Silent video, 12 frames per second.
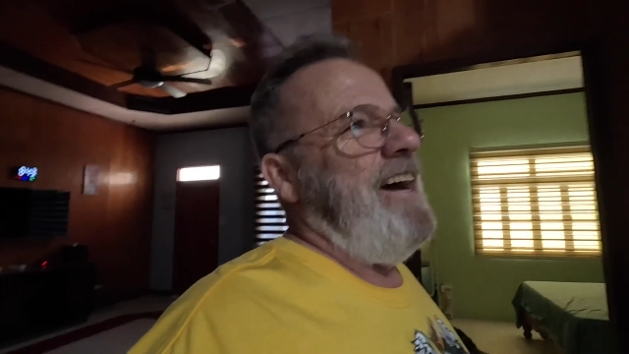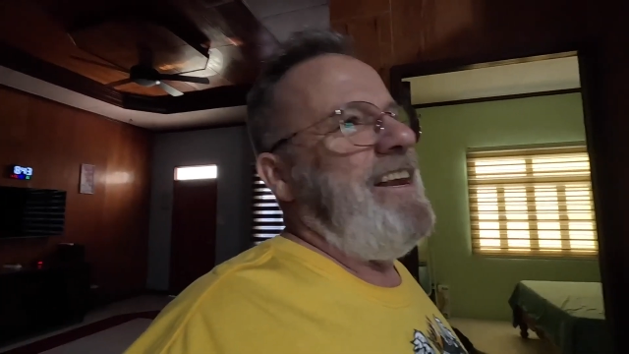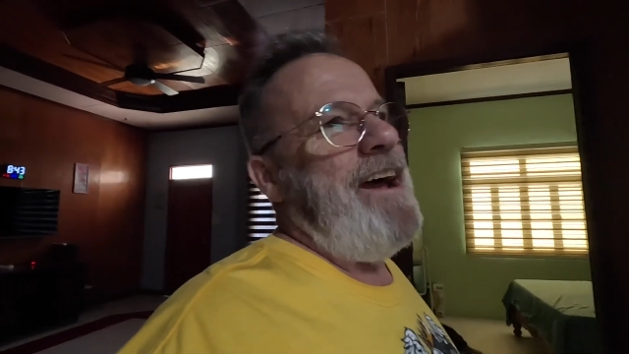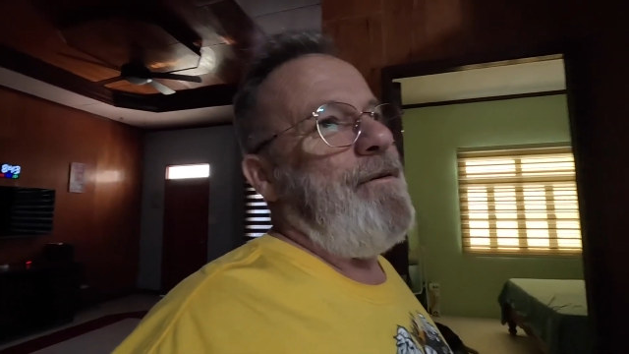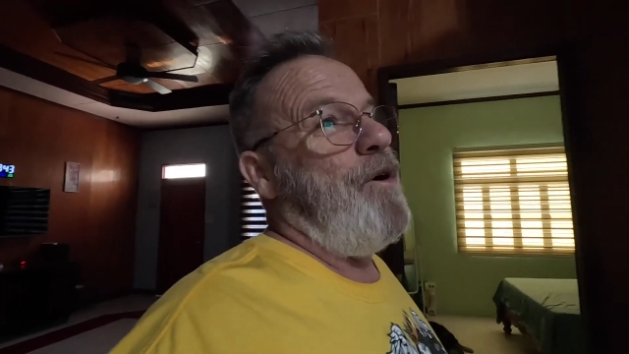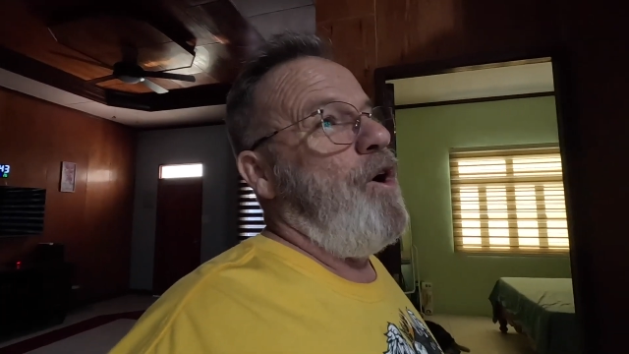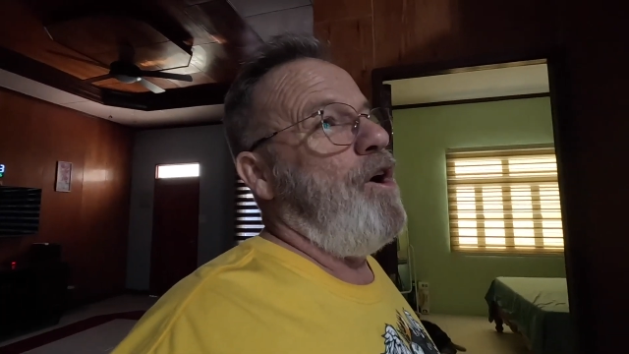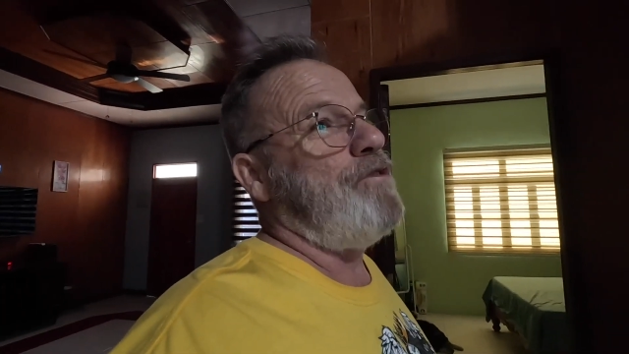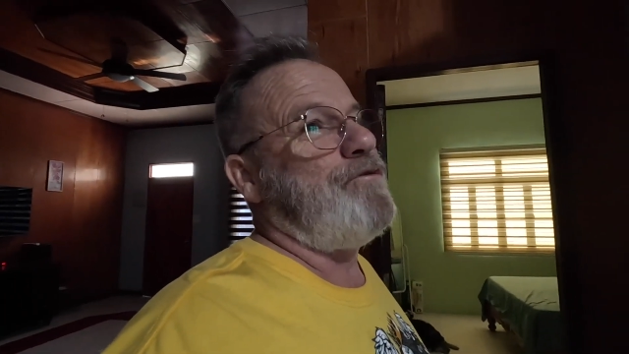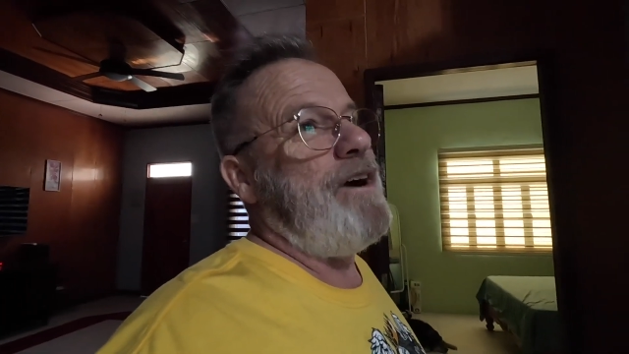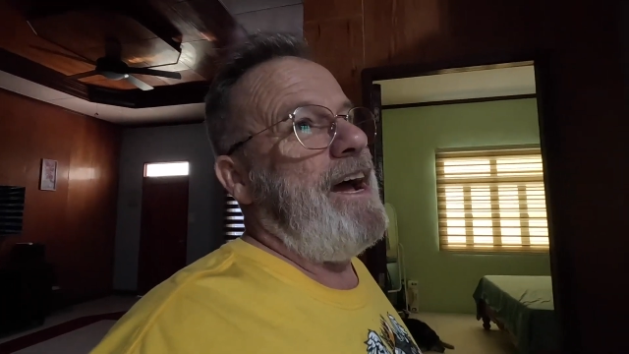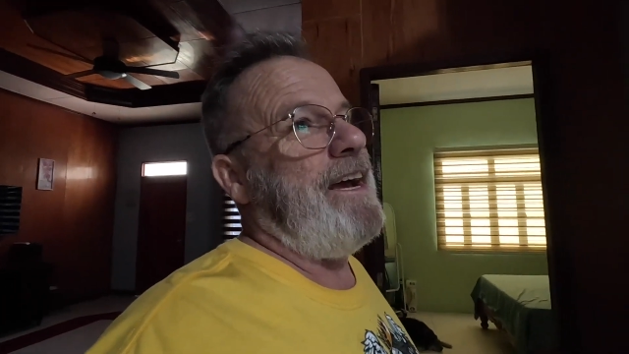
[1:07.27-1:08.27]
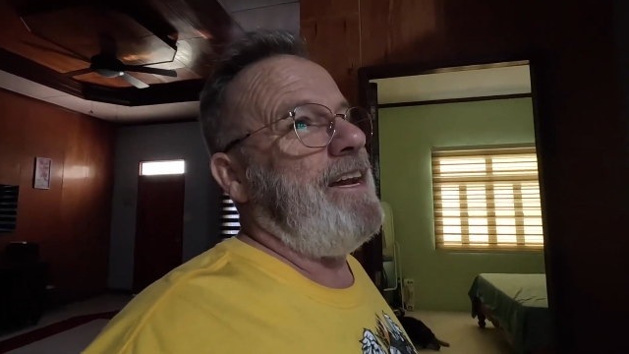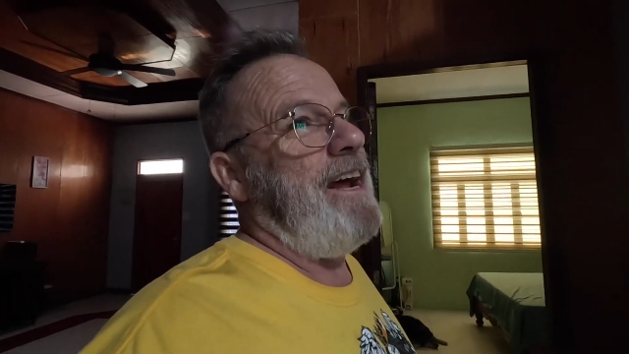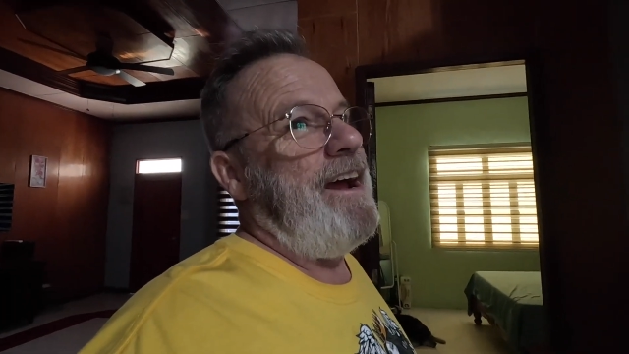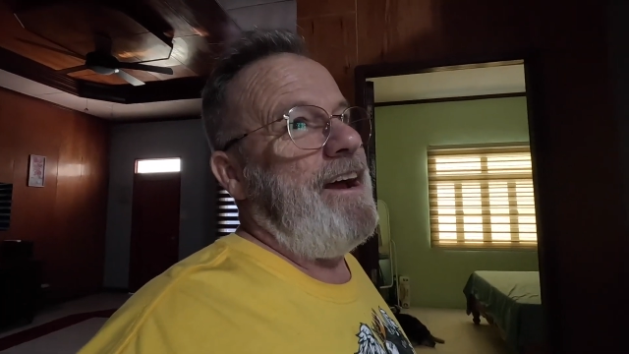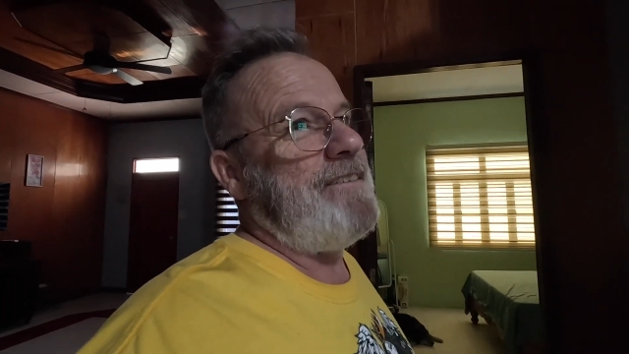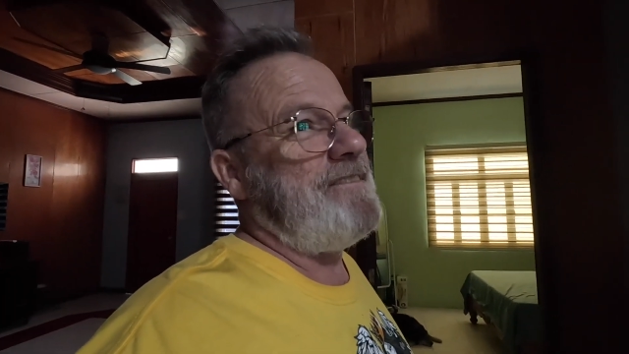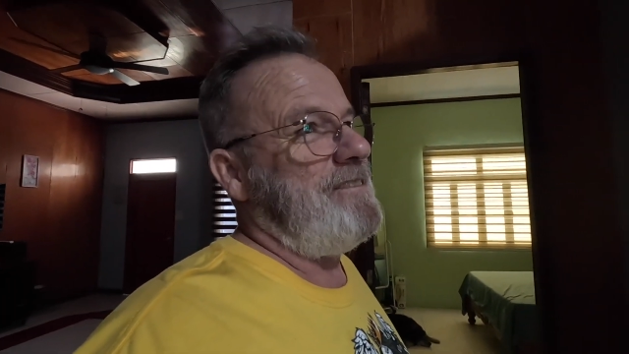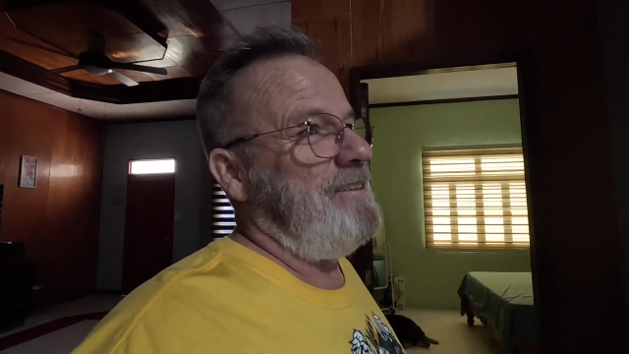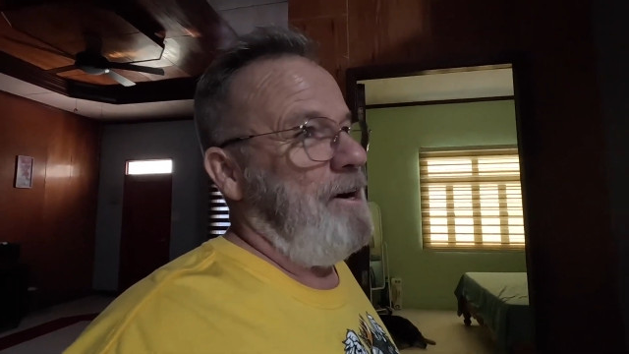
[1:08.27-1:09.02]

and they were all dragging ass.